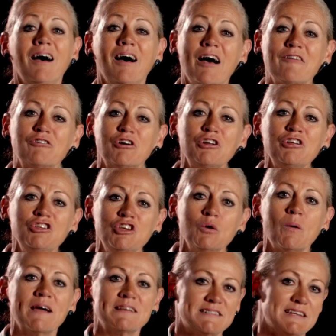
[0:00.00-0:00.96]
I've got a new
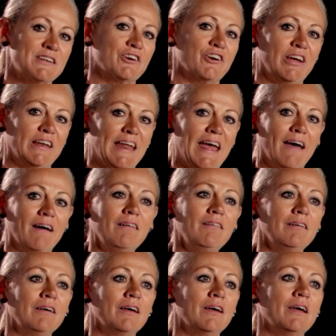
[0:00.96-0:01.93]
itinerary now.
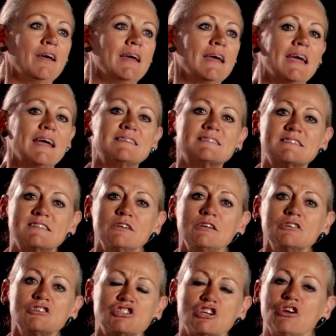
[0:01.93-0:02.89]
It's still
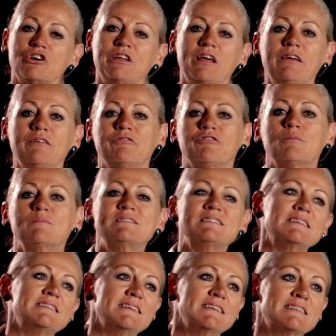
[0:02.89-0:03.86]
a journey from
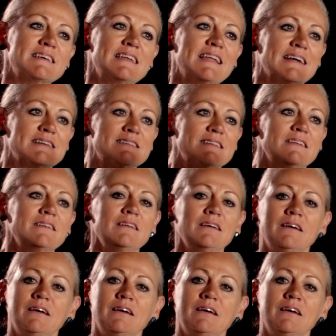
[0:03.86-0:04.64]
Sydney to London,